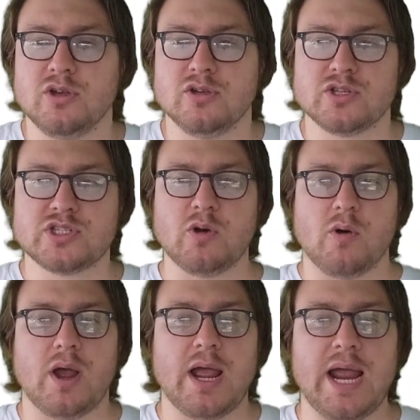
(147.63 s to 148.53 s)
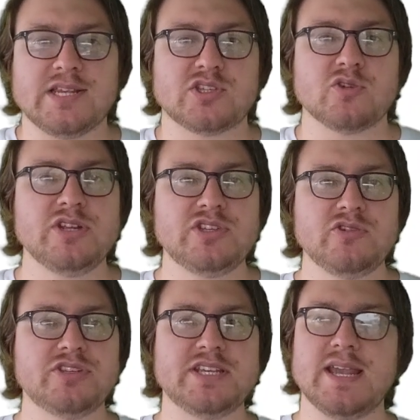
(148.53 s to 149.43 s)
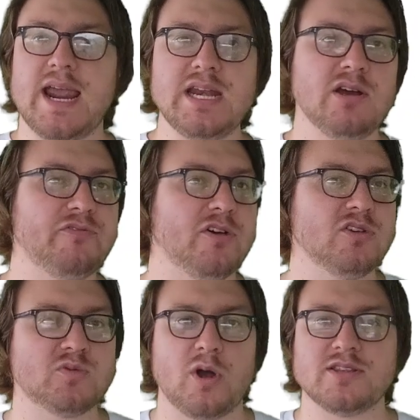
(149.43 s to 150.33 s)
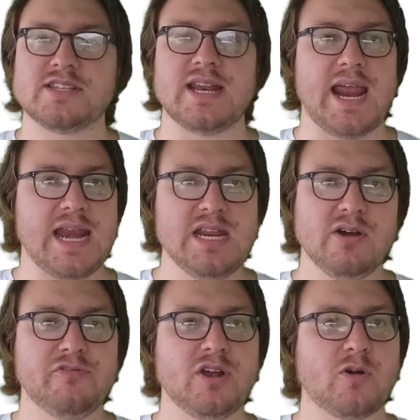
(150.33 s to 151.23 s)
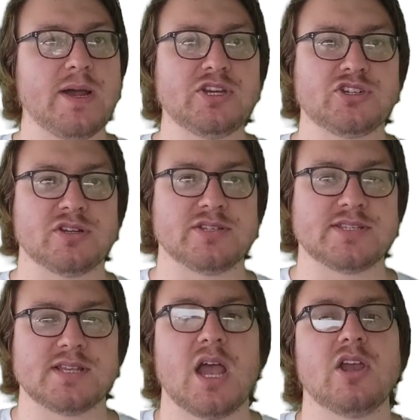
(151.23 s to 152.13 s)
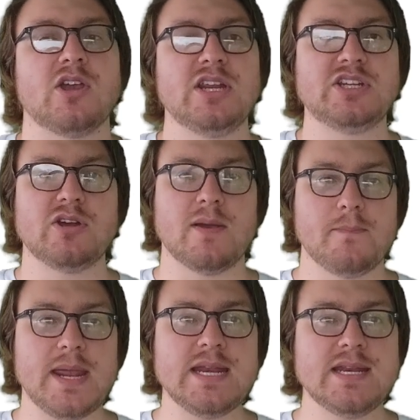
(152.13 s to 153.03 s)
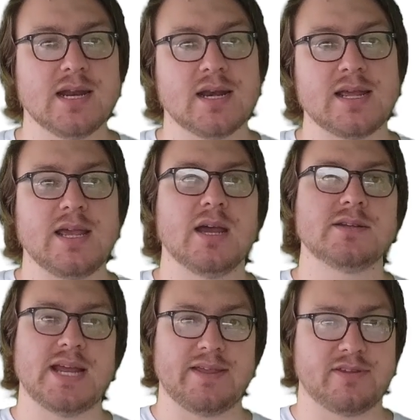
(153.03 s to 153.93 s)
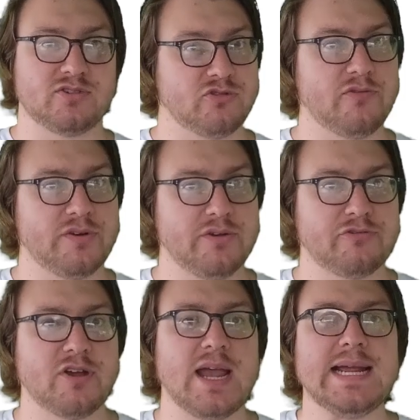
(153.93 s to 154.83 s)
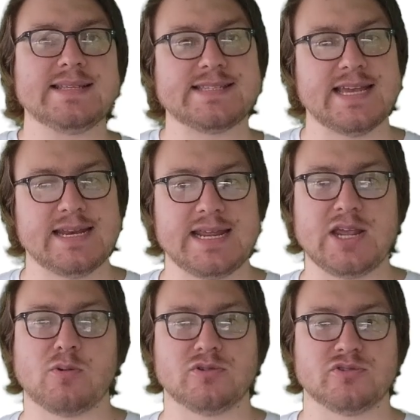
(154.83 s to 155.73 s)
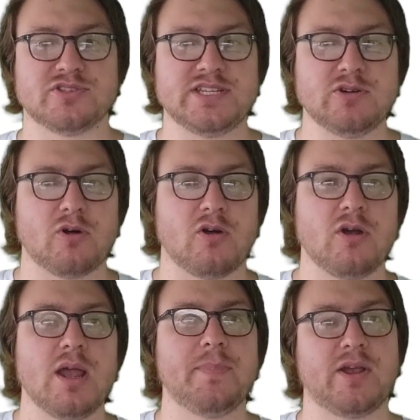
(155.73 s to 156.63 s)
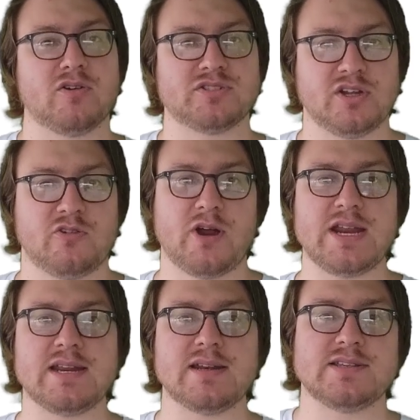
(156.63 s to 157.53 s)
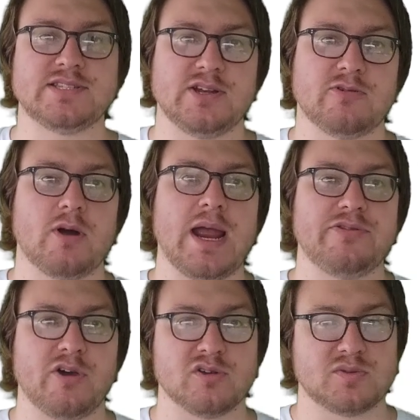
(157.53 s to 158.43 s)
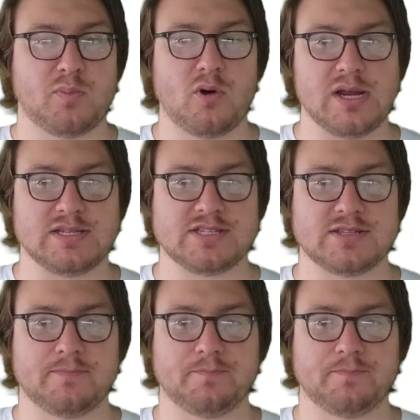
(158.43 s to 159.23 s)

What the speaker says: So as soon as you see any of those words in any of your questions, you need to immediately take the derivative and set it equal to zero because the gradient is zero at those points.